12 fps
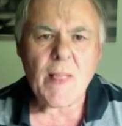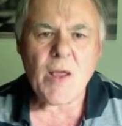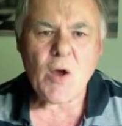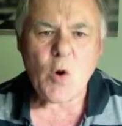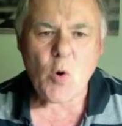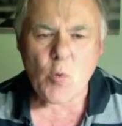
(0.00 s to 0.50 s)

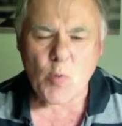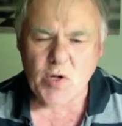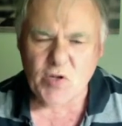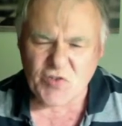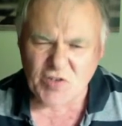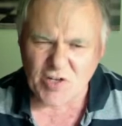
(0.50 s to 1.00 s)
Well, when you
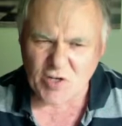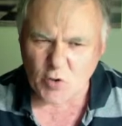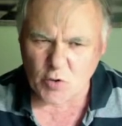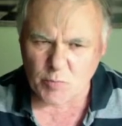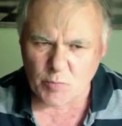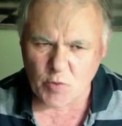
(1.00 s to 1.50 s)
see a
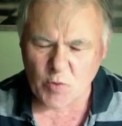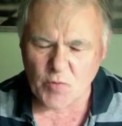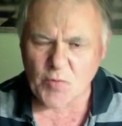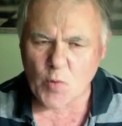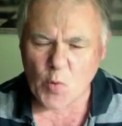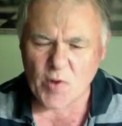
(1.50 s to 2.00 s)
good move,
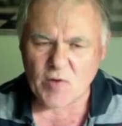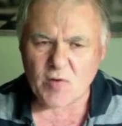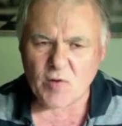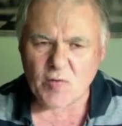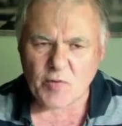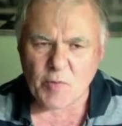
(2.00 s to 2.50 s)
always
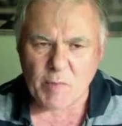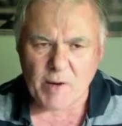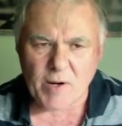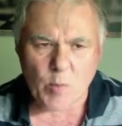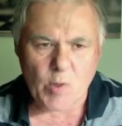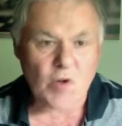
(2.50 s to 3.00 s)
look for a better one.